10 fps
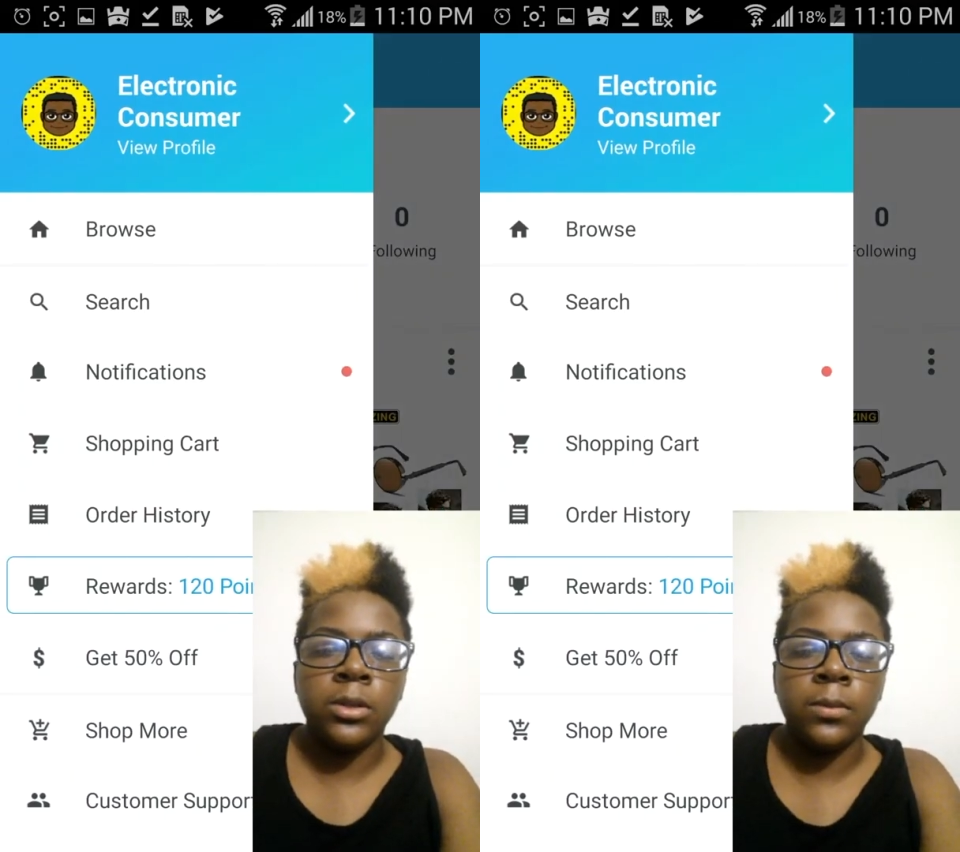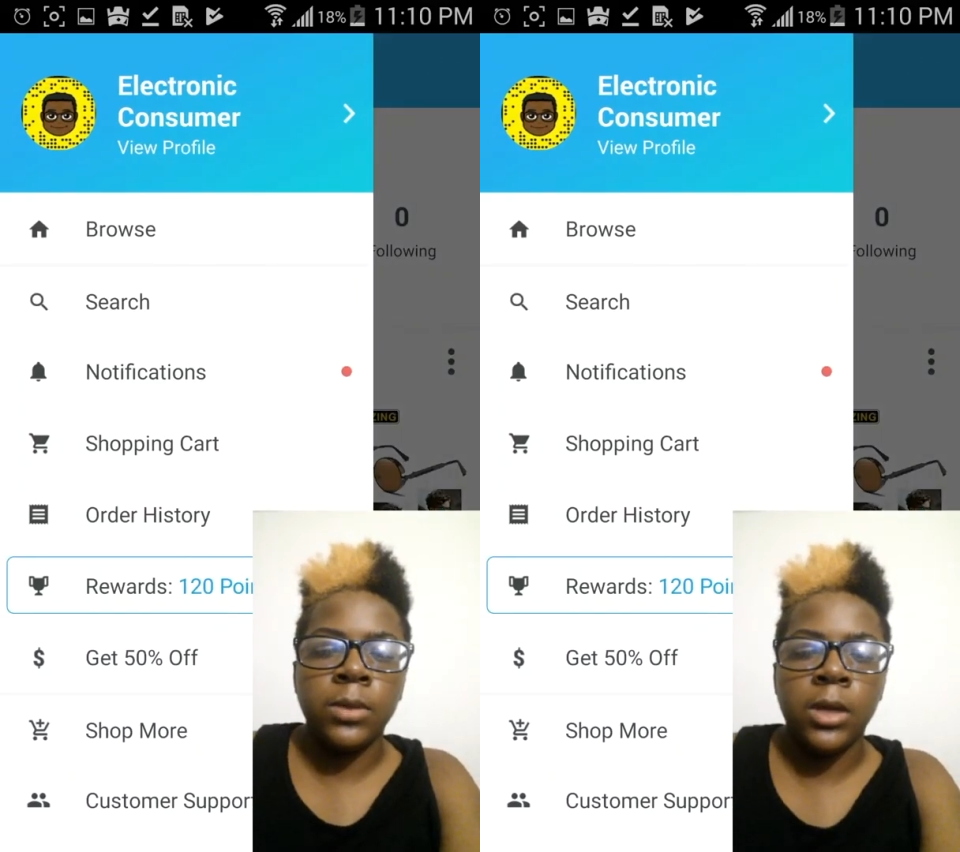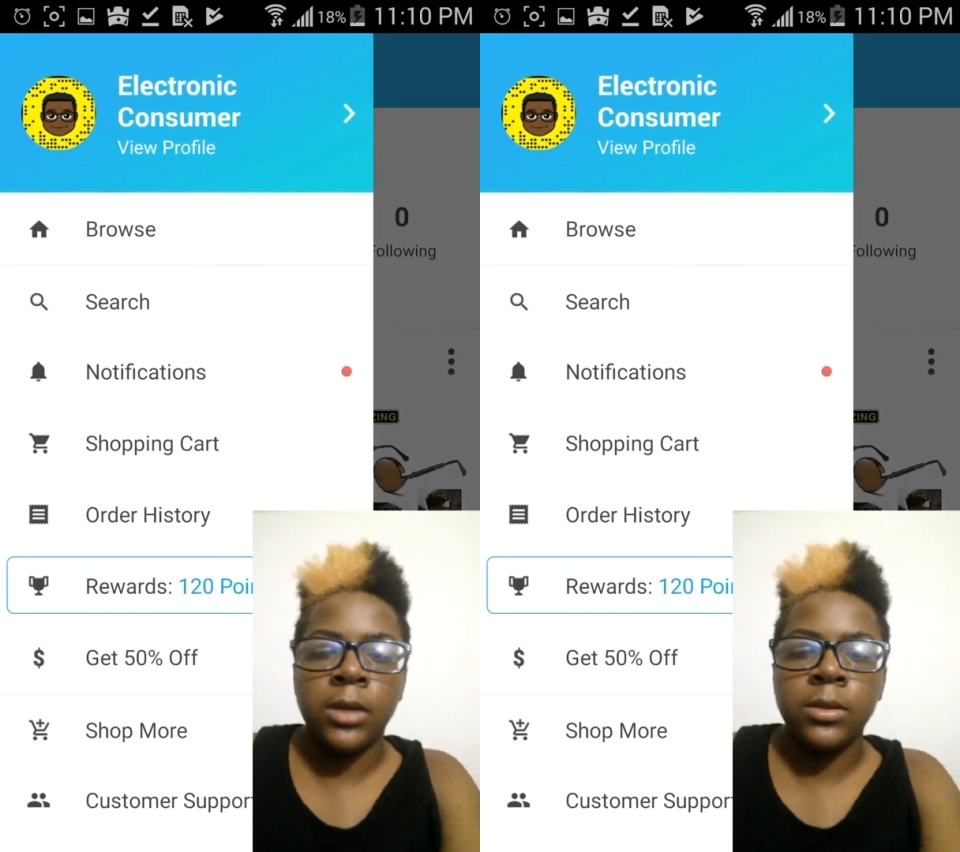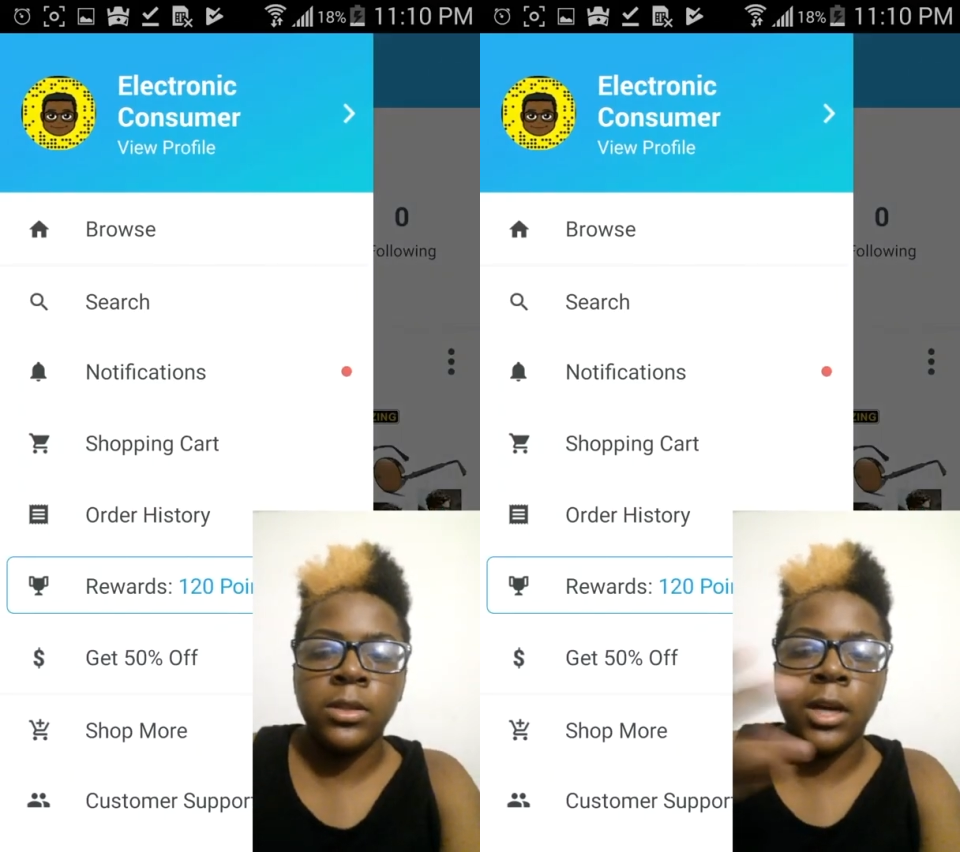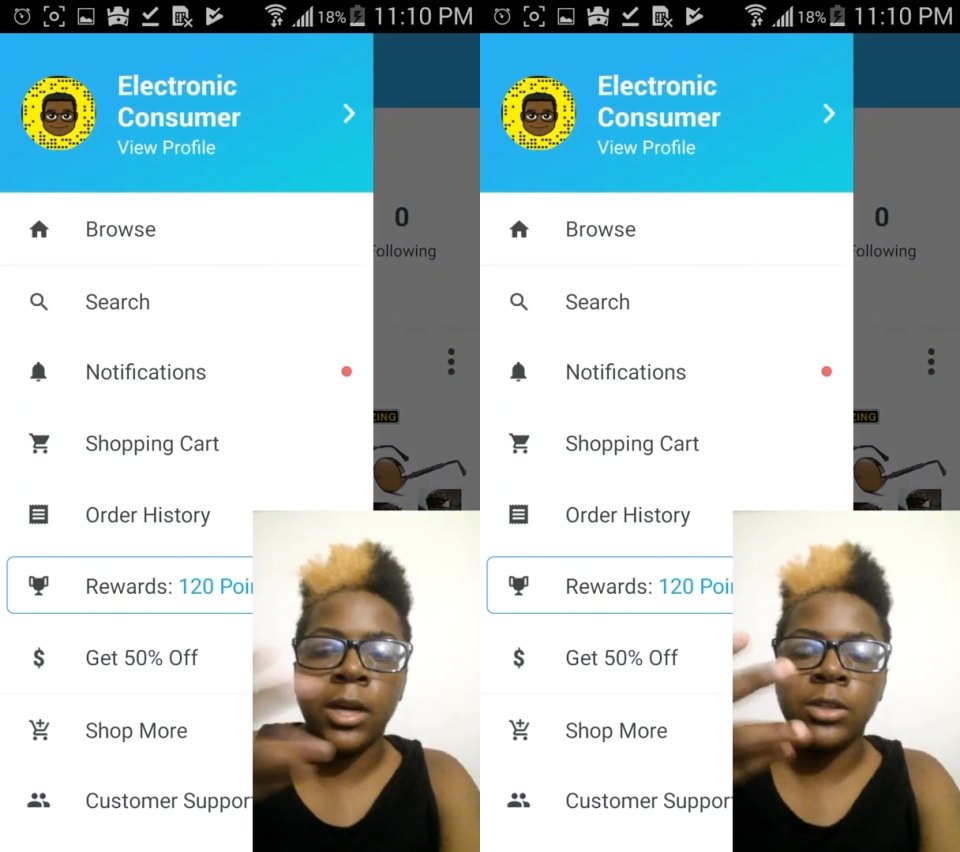sometimes
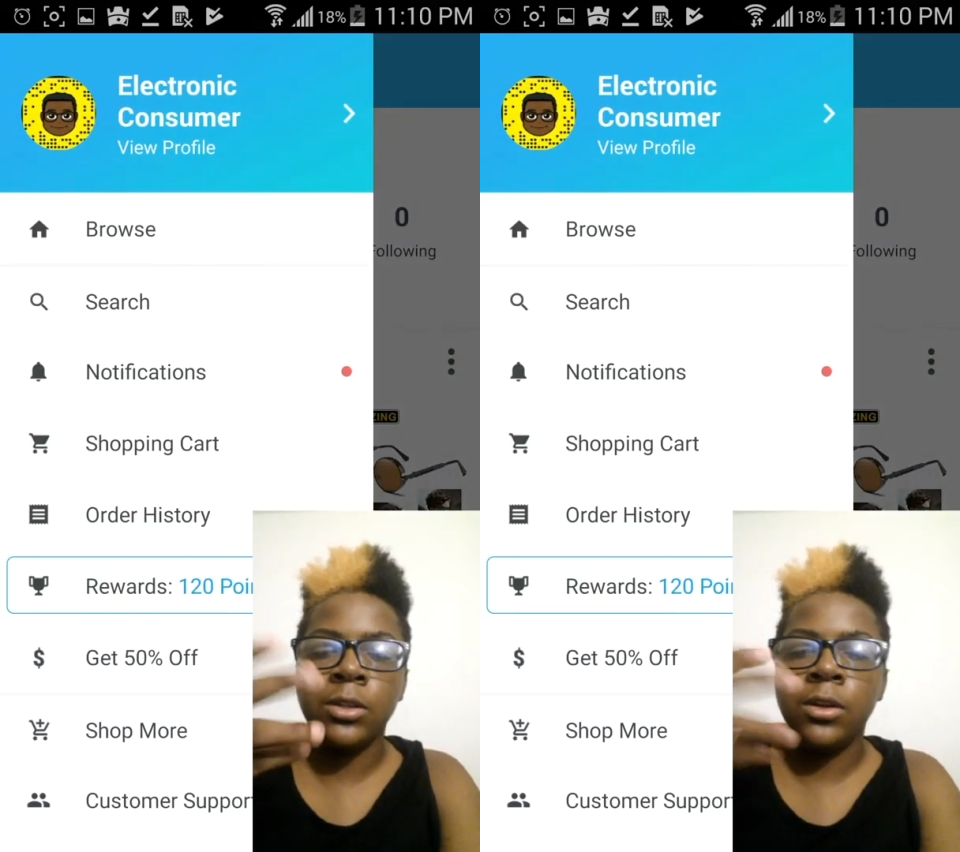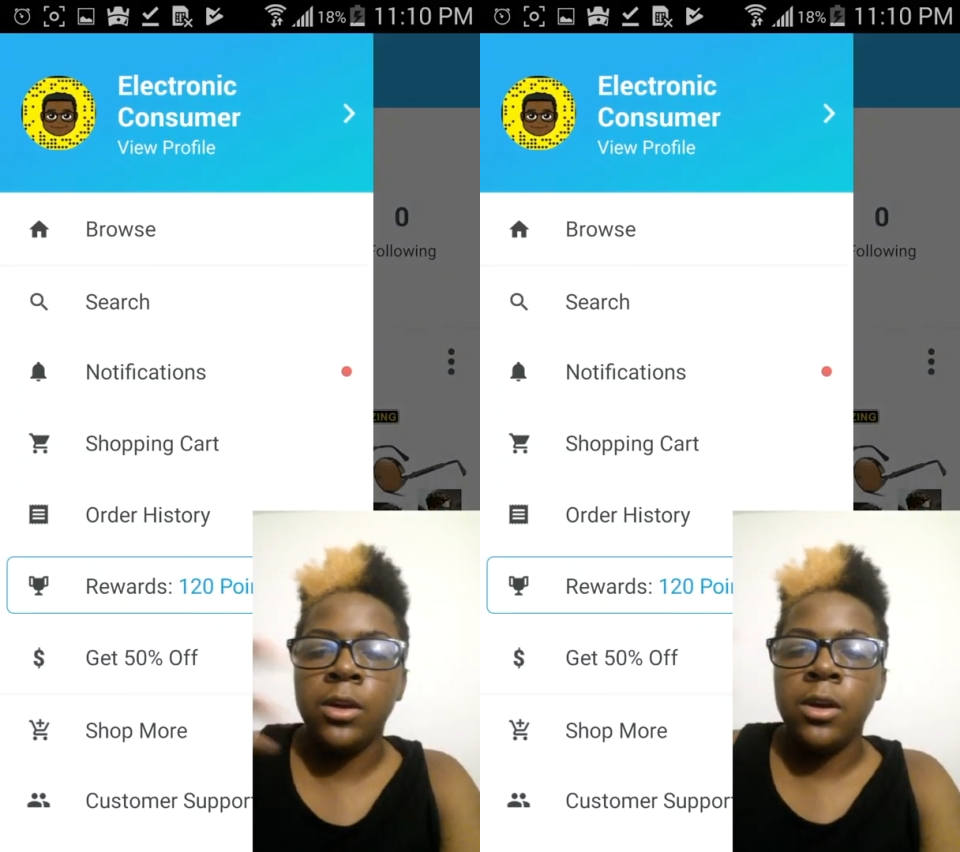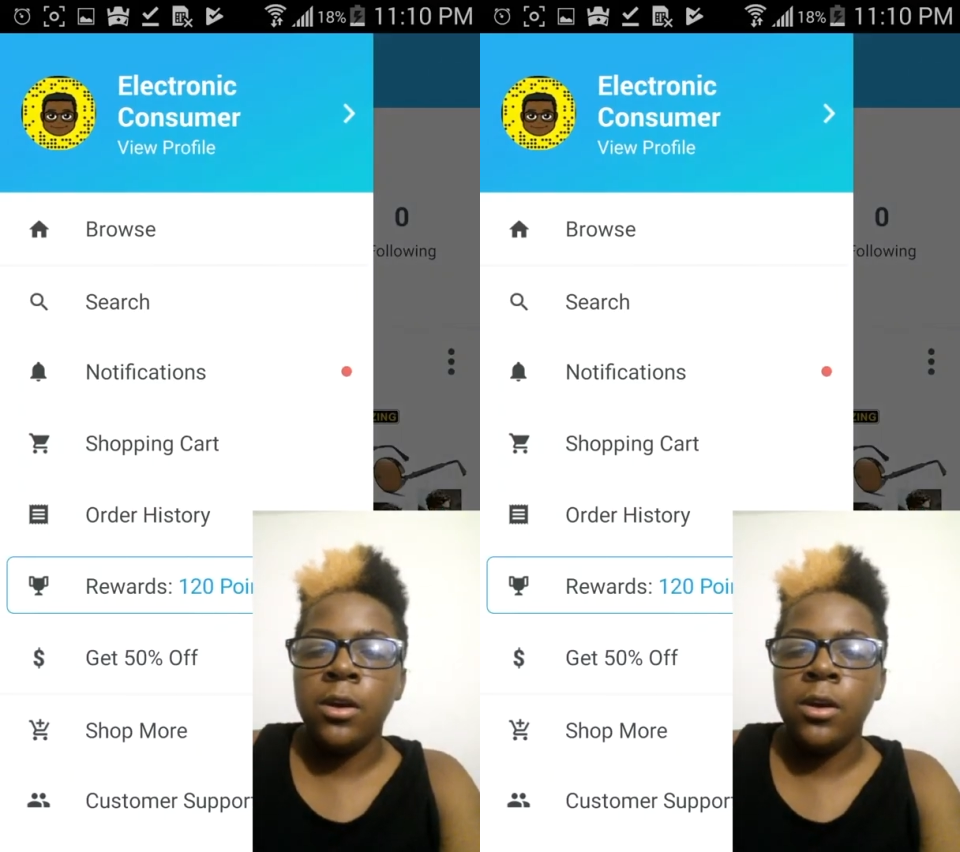is actually